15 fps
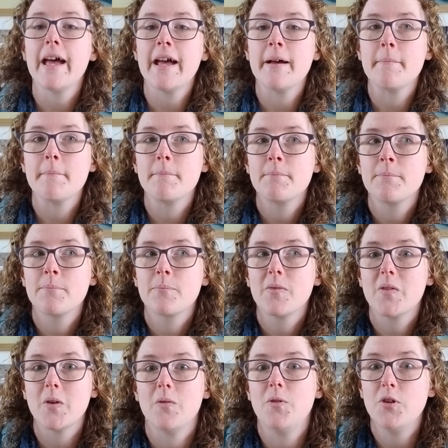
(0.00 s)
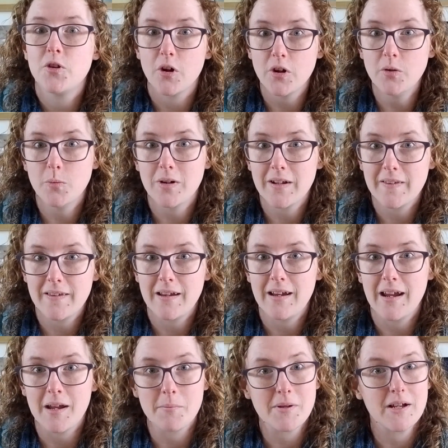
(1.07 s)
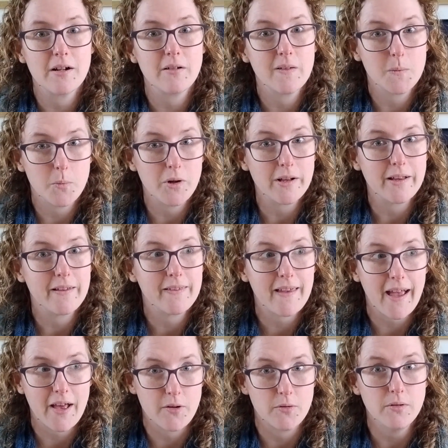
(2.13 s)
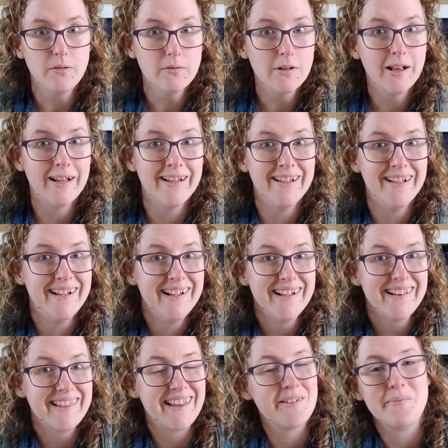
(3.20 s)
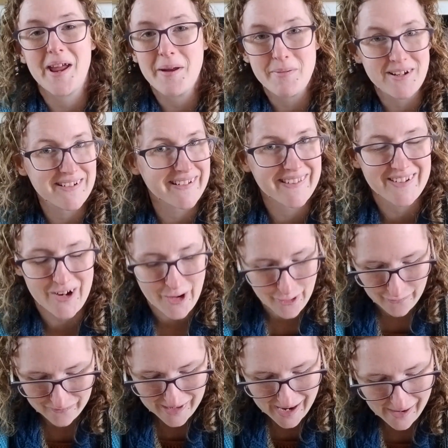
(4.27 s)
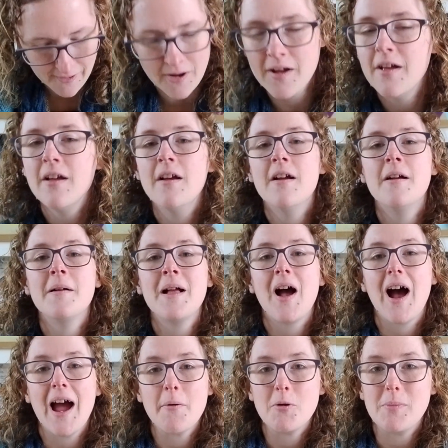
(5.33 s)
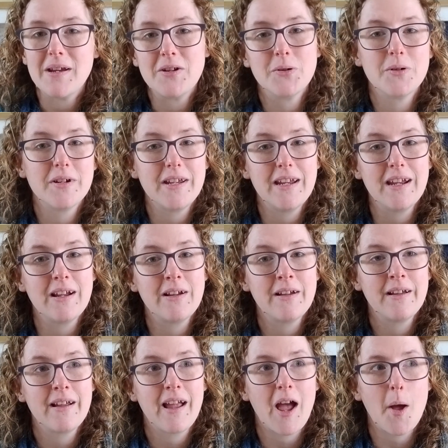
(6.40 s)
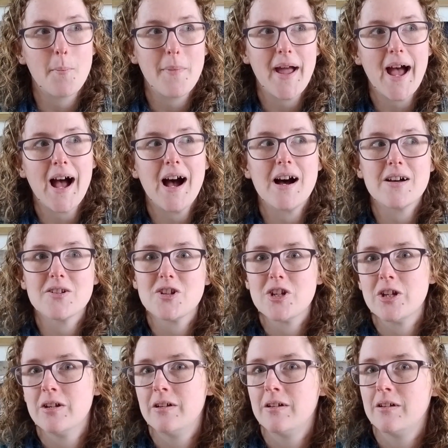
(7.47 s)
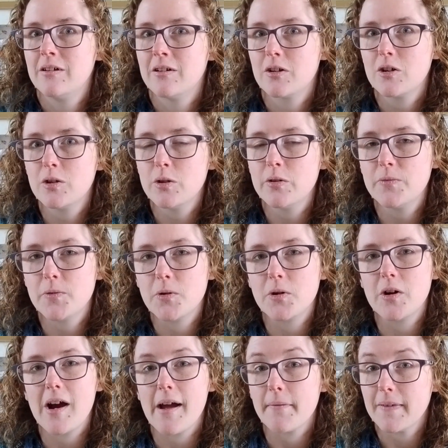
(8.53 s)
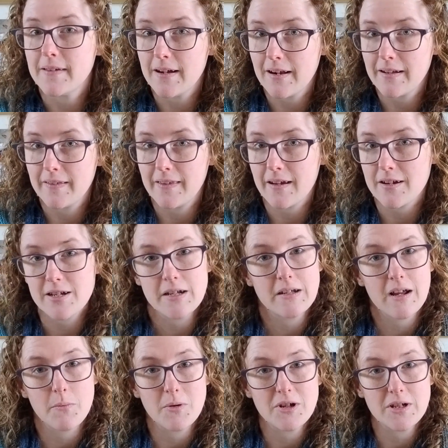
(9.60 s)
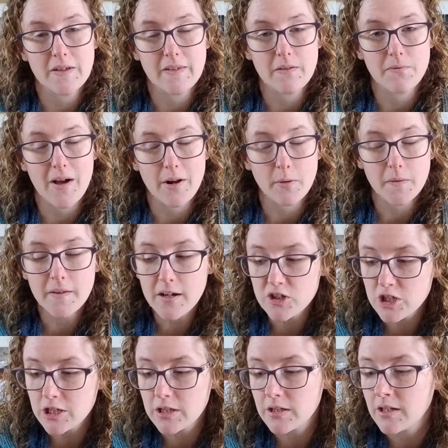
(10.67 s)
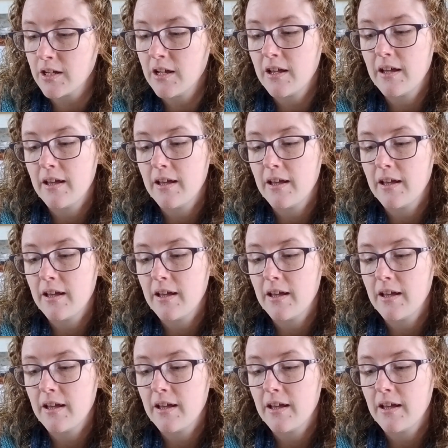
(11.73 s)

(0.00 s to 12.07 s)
So if you don't want to see MKAL spoilers at all, then maybe just turn off now. I will be talking about Clue 4. I've started section 10, which is the final section.